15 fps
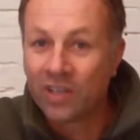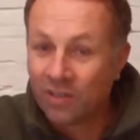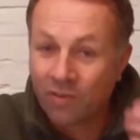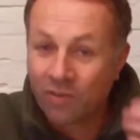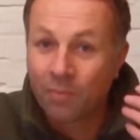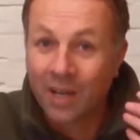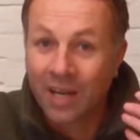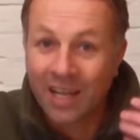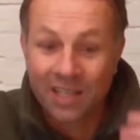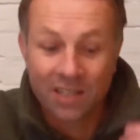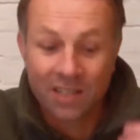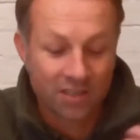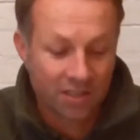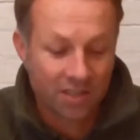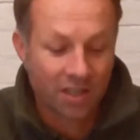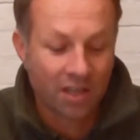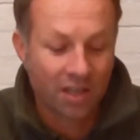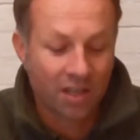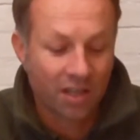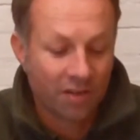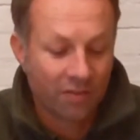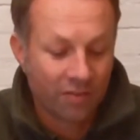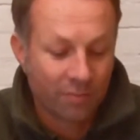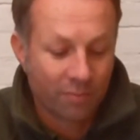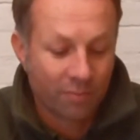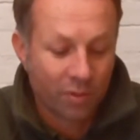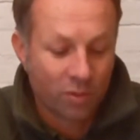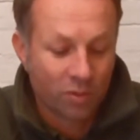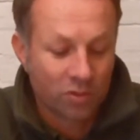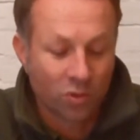from the glands and from
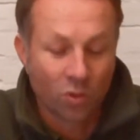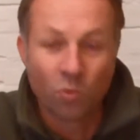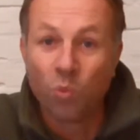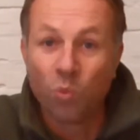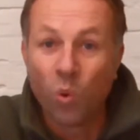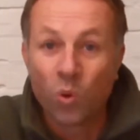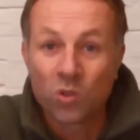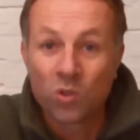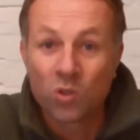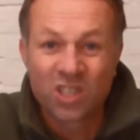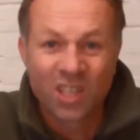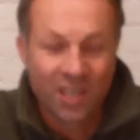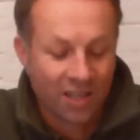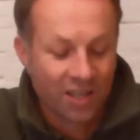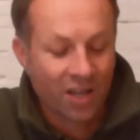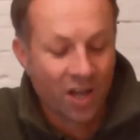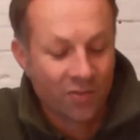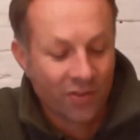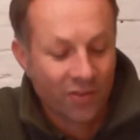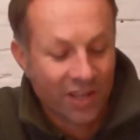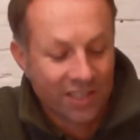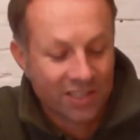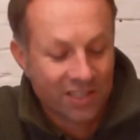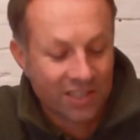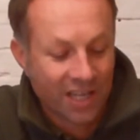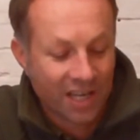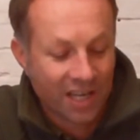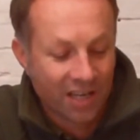pores or warts over their skin.